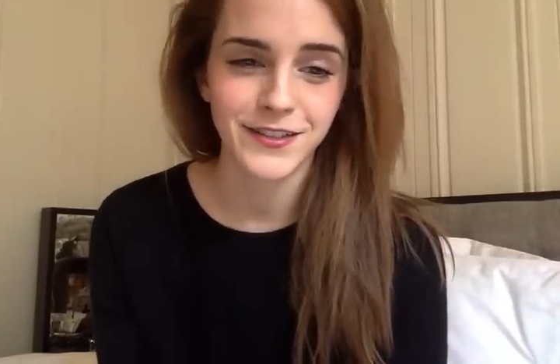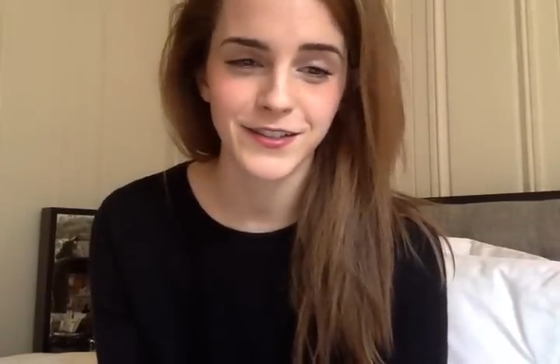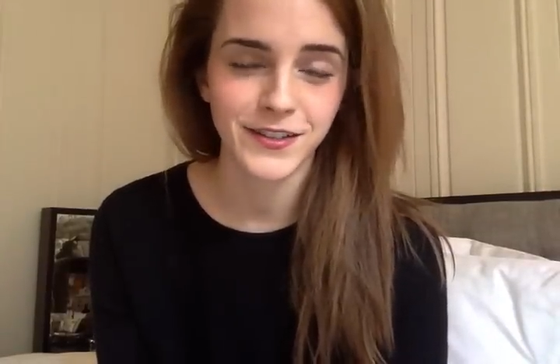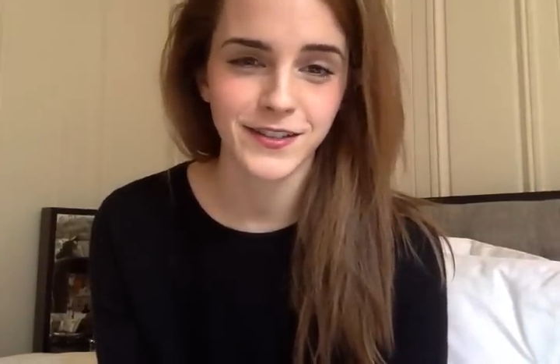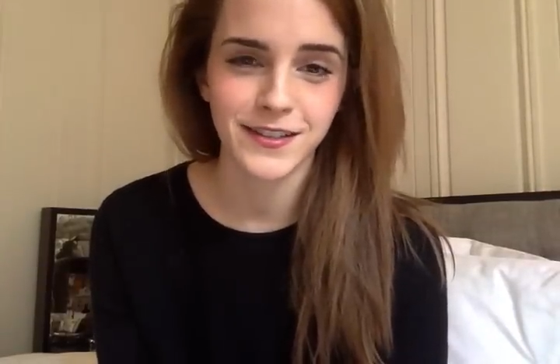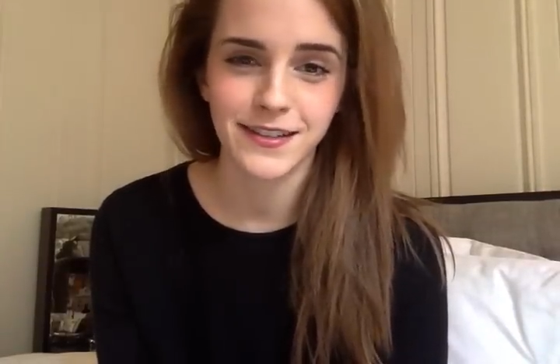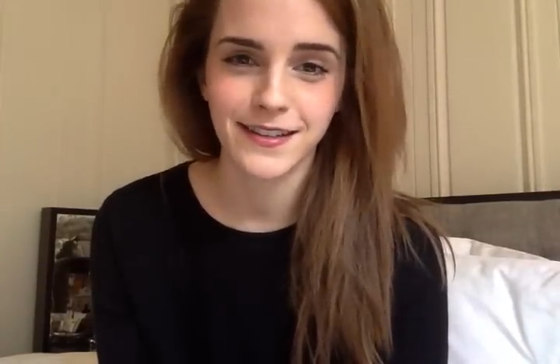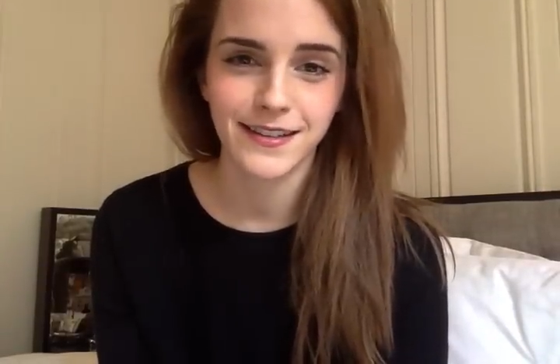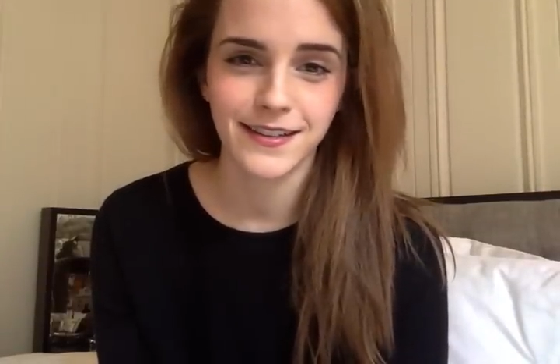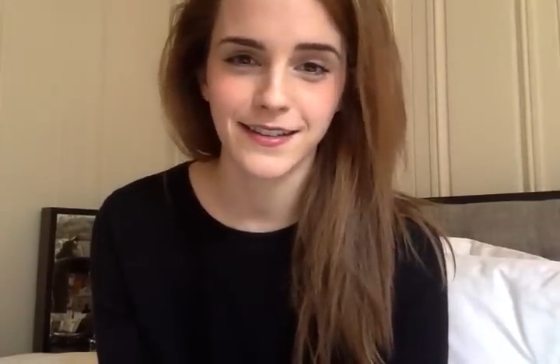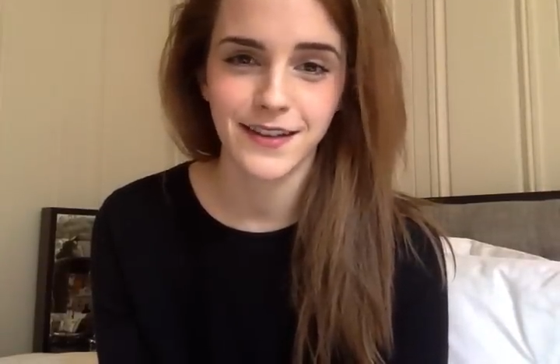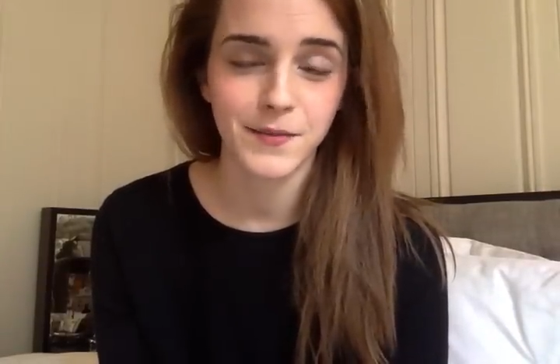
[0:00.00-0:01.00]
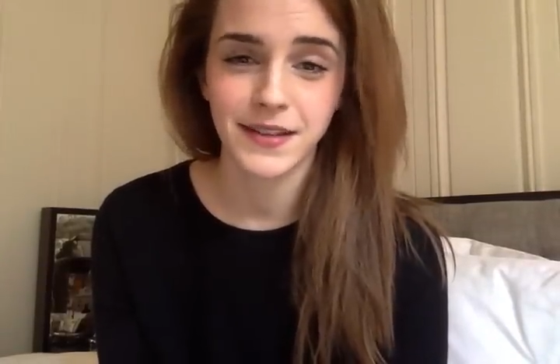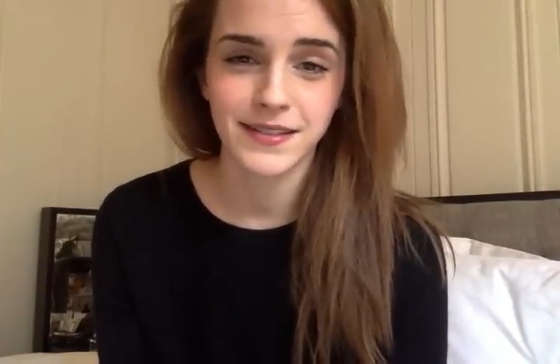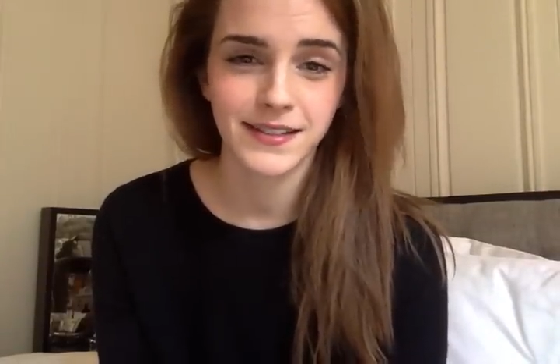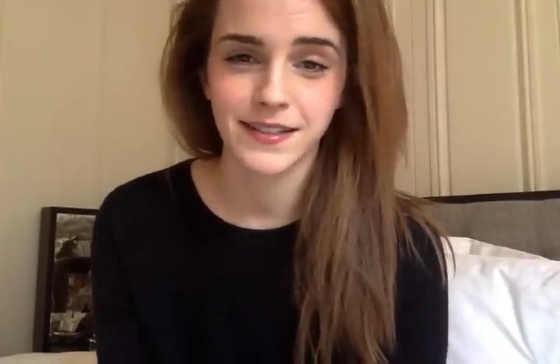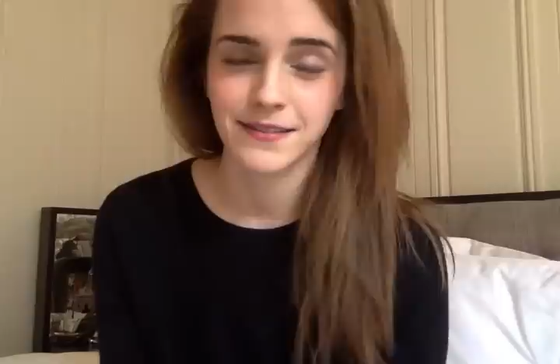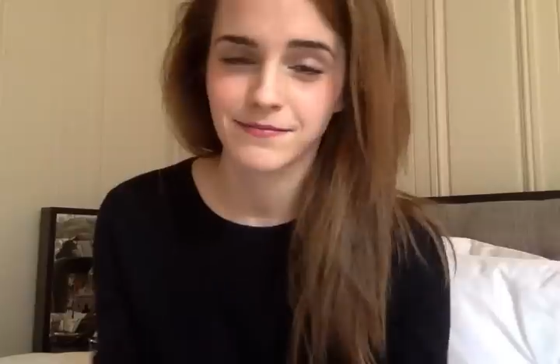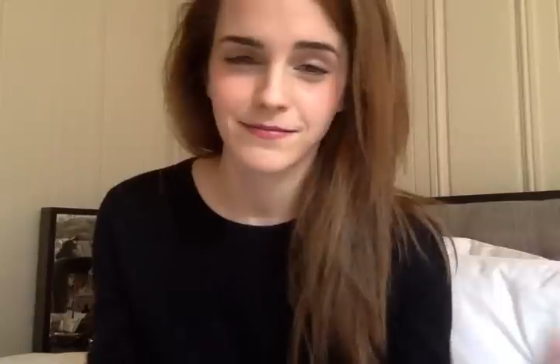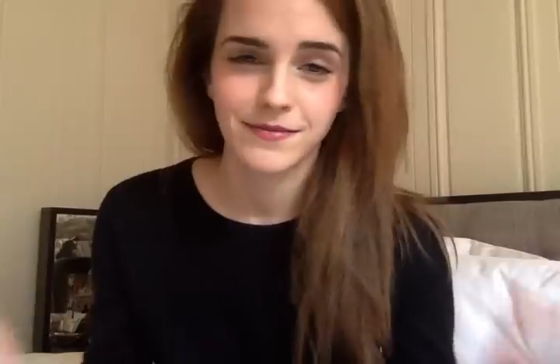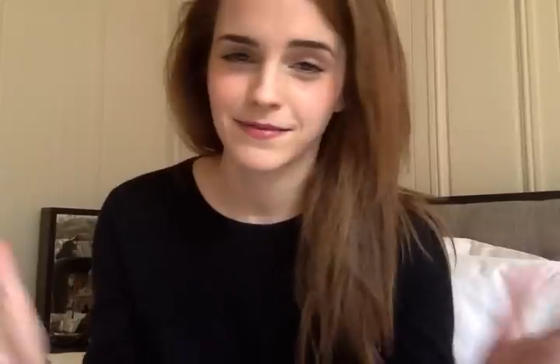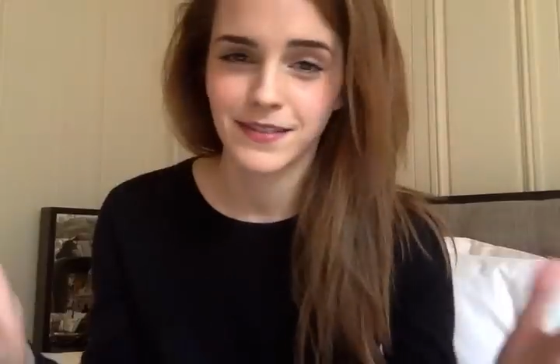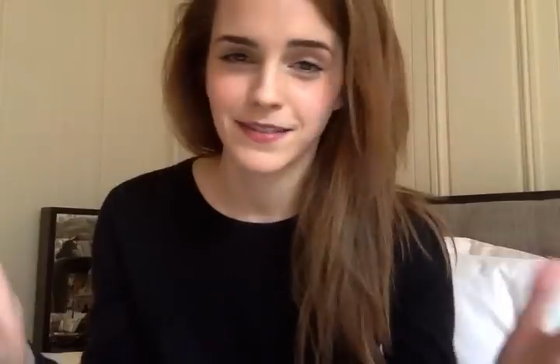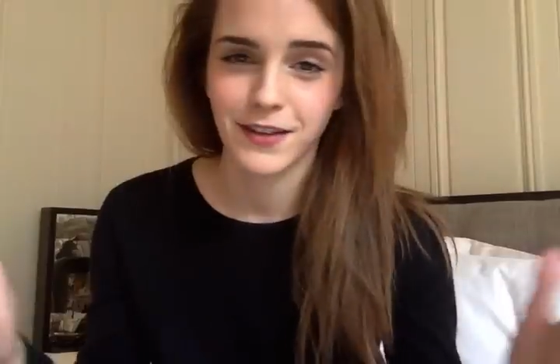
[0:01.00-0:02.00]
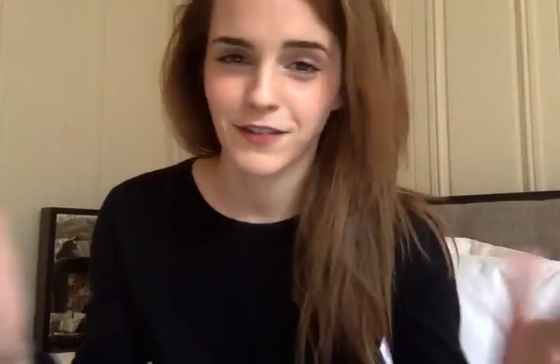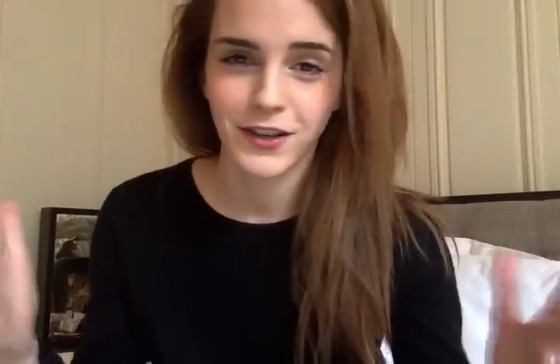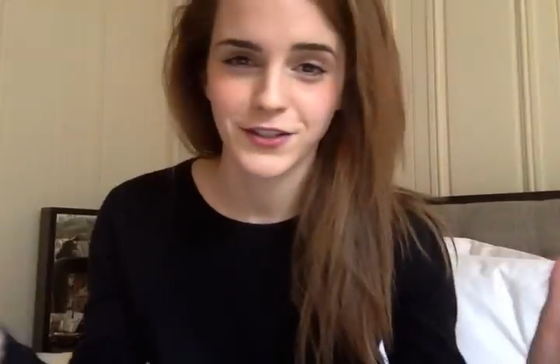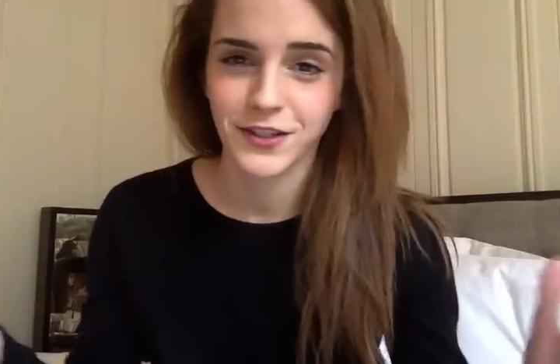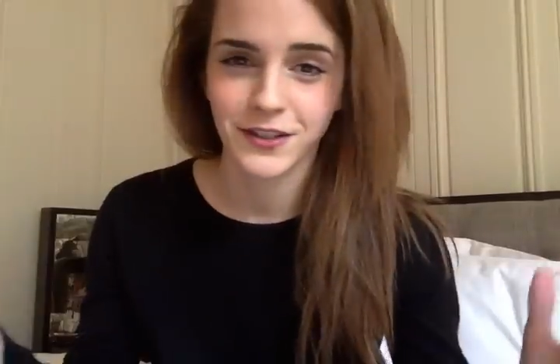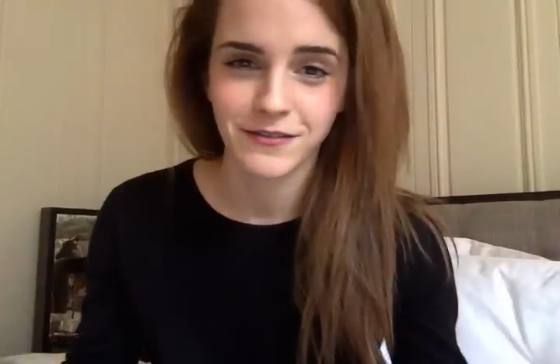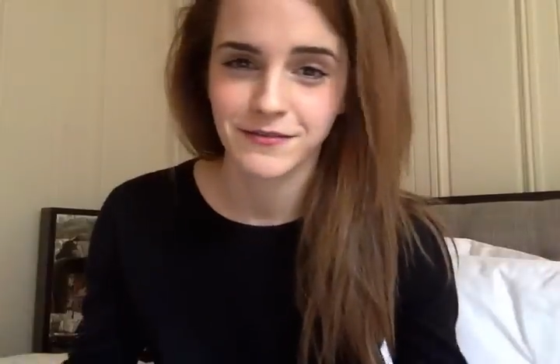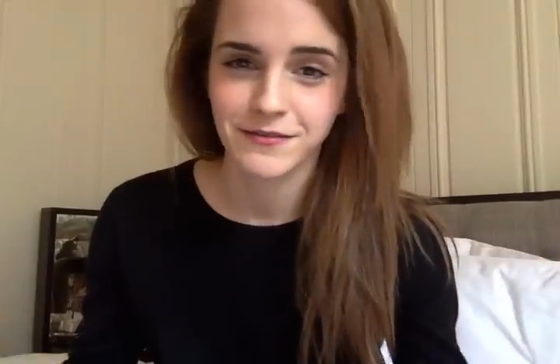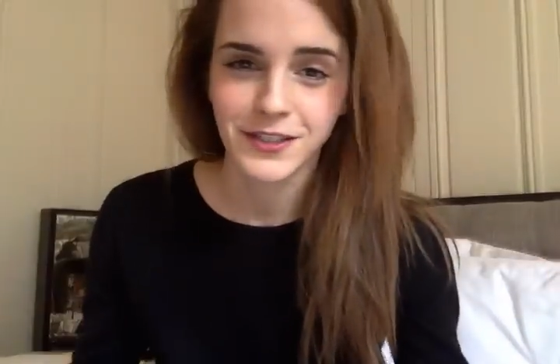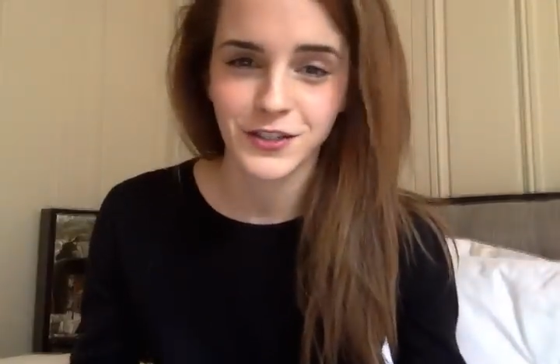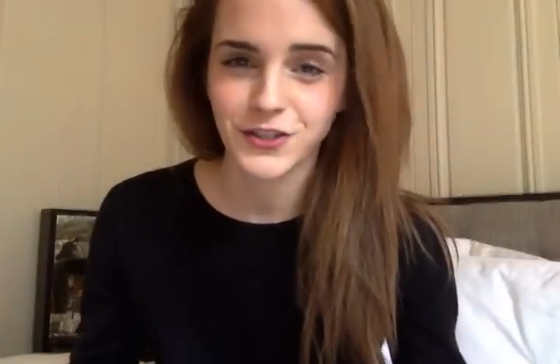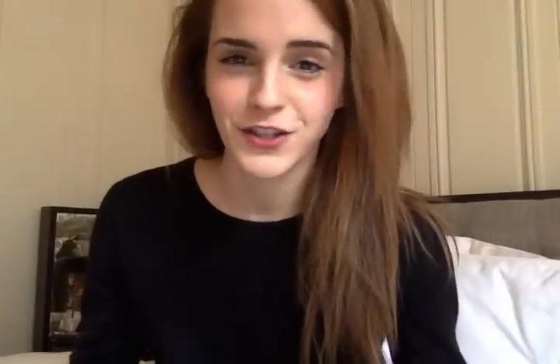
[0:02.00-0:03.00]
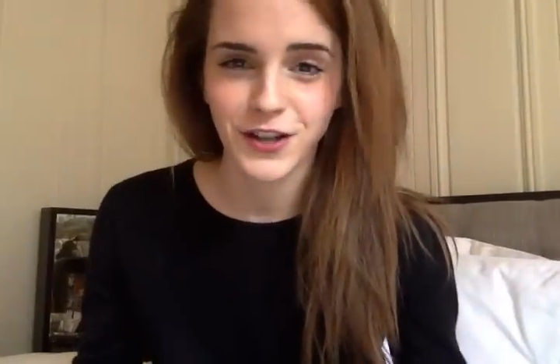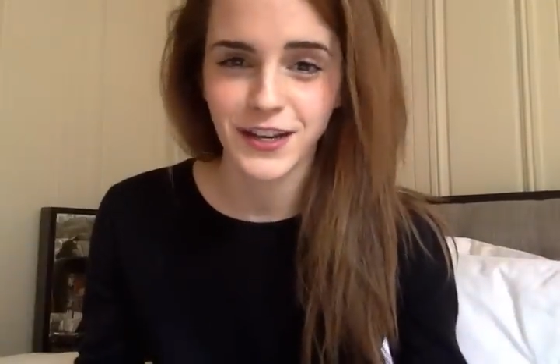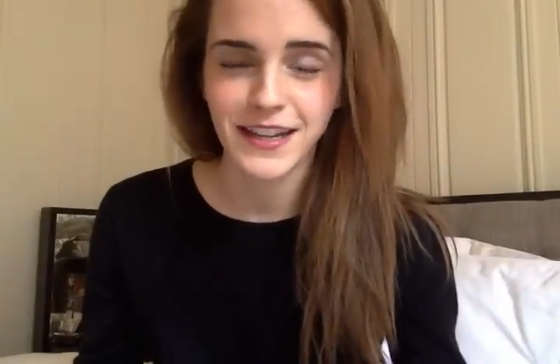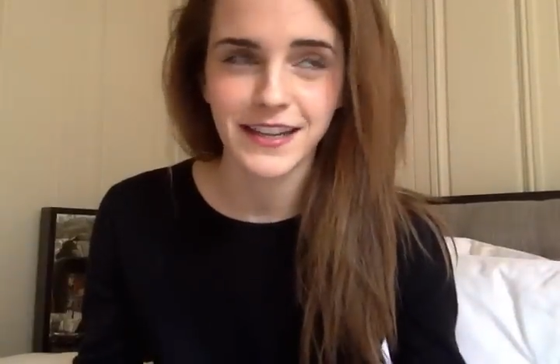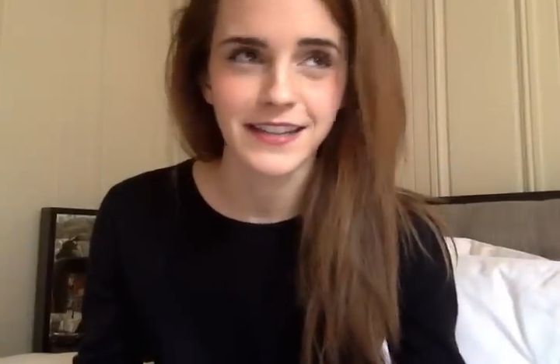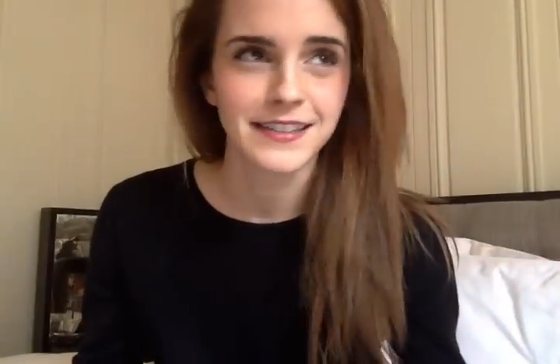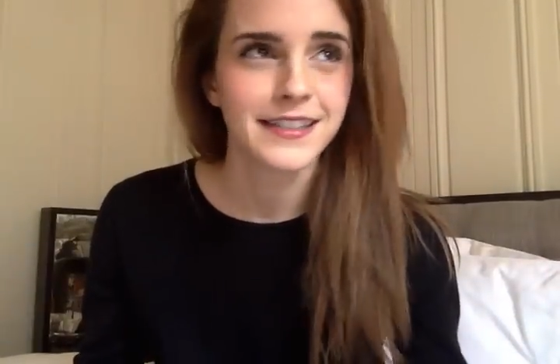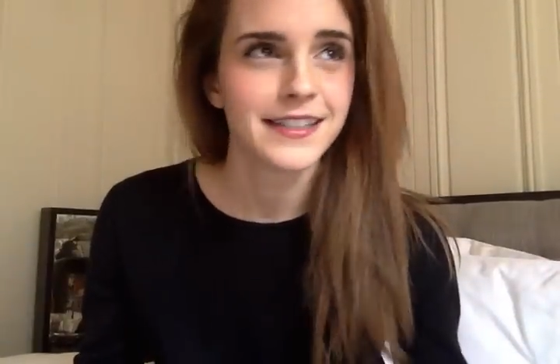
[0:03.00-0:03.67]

just amazing adventure, journey,